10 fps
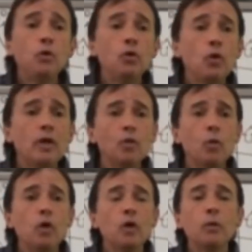look at the
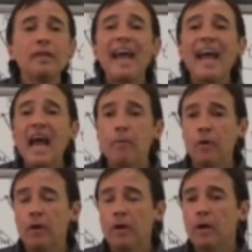world with a
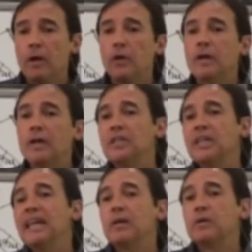hammer, you're going to
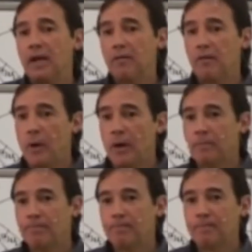see nails everywhere.
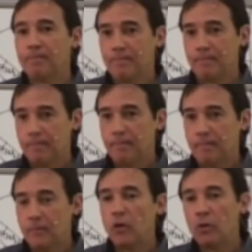
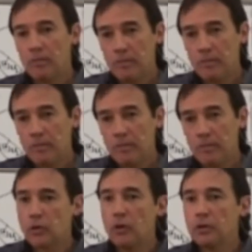So if you're
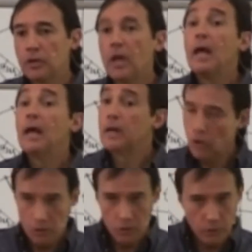a surgeon,
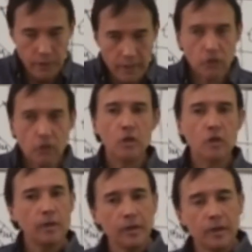although you need
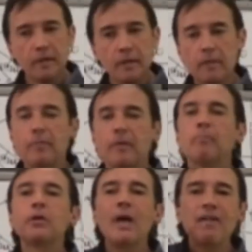surgery, and
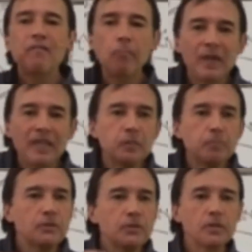but you have a
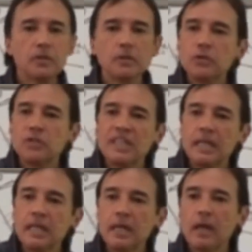predisposition to
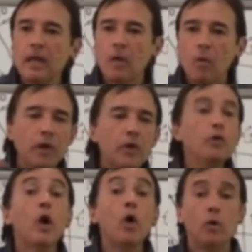see what you
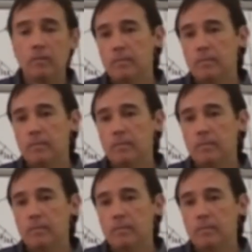know.